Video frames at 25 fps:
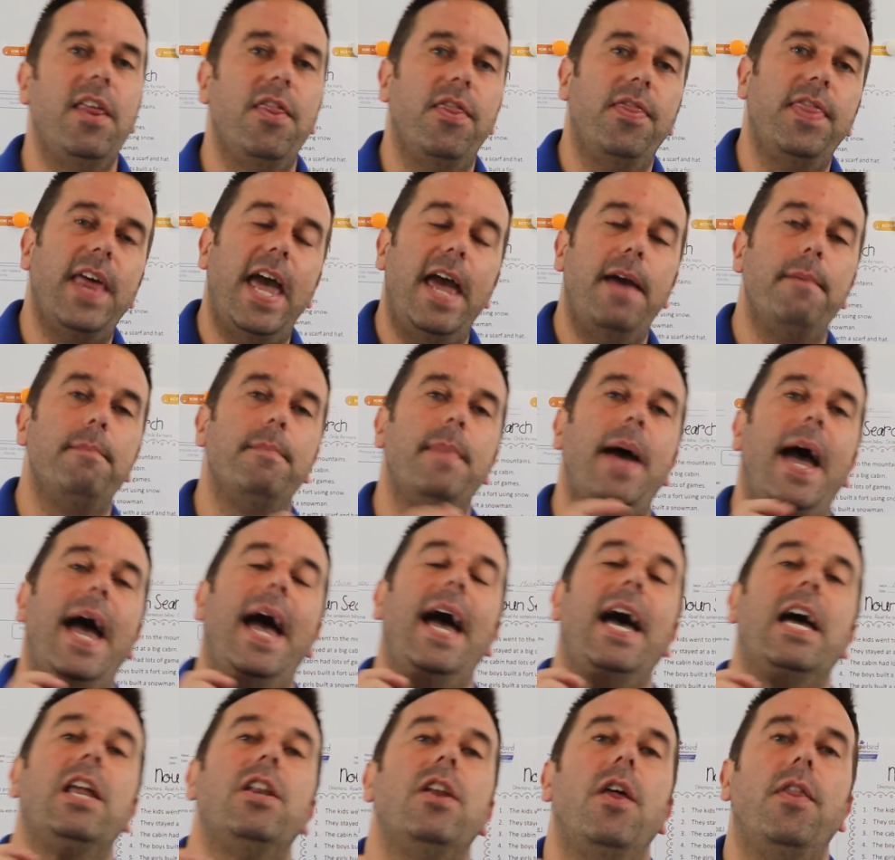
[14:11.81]
Them
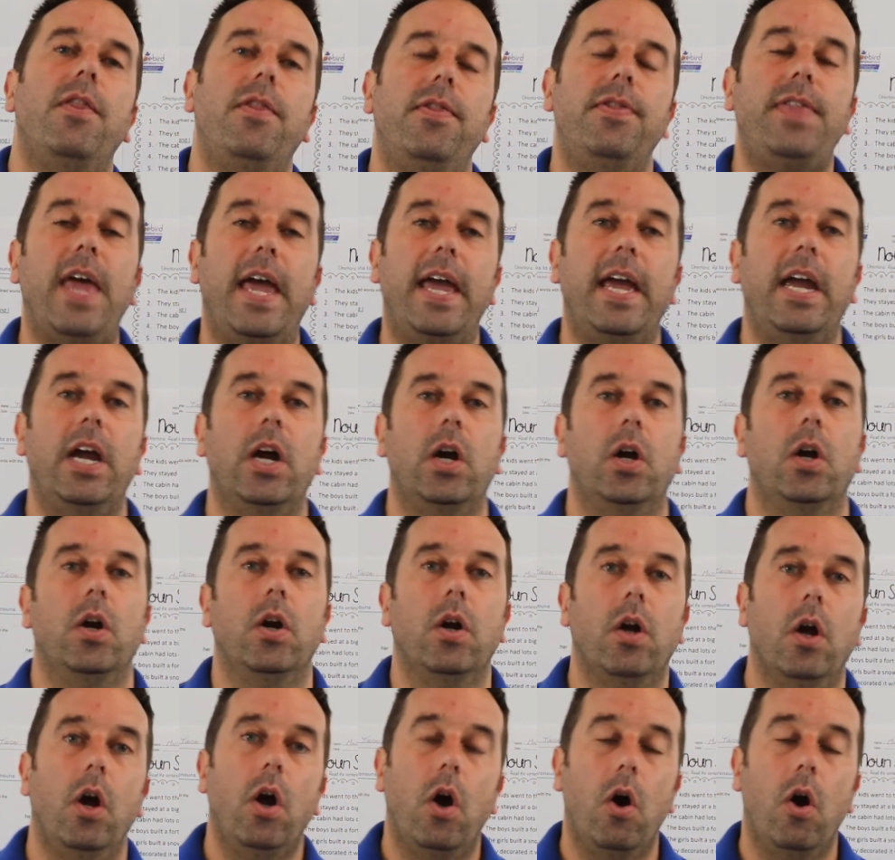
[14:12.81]
and their,